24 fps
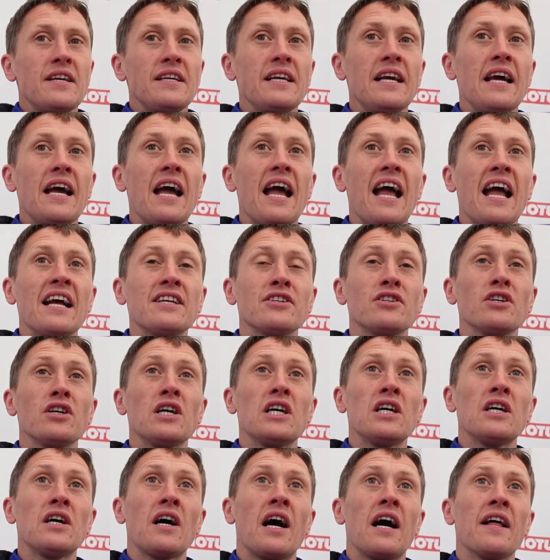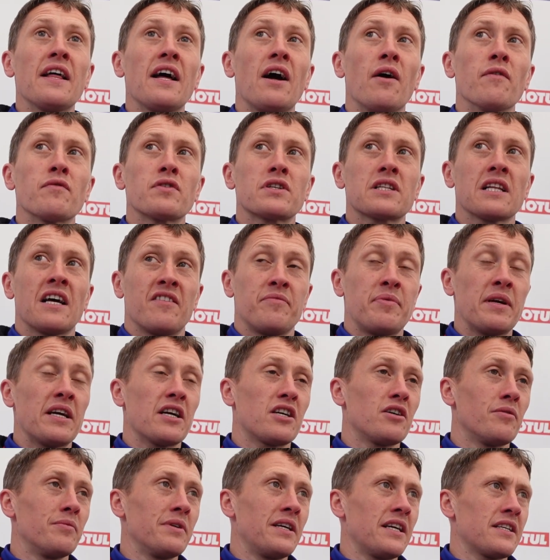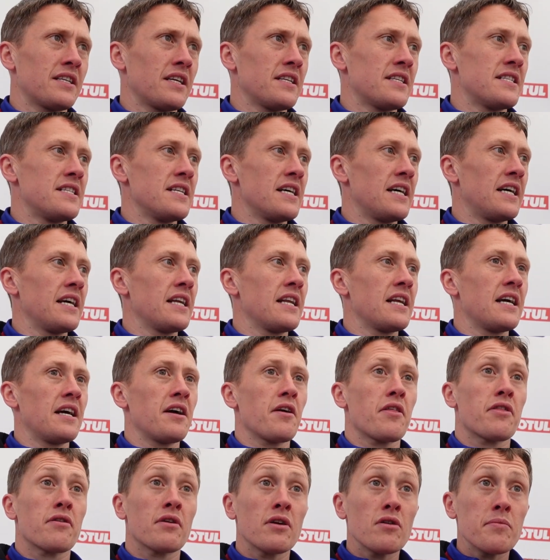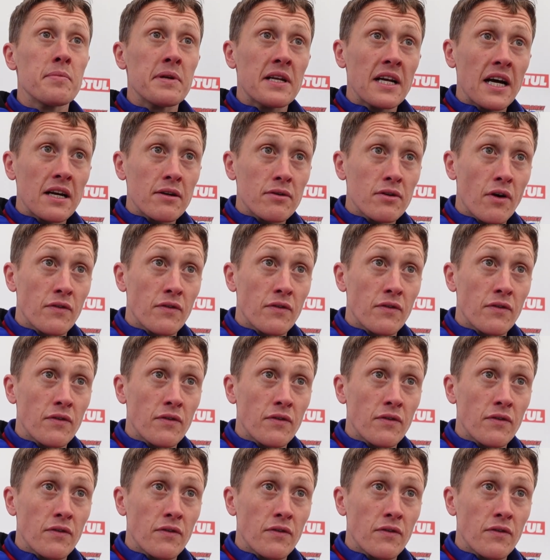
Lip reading: you know, obviously I've been coming here since 1993 with my dad.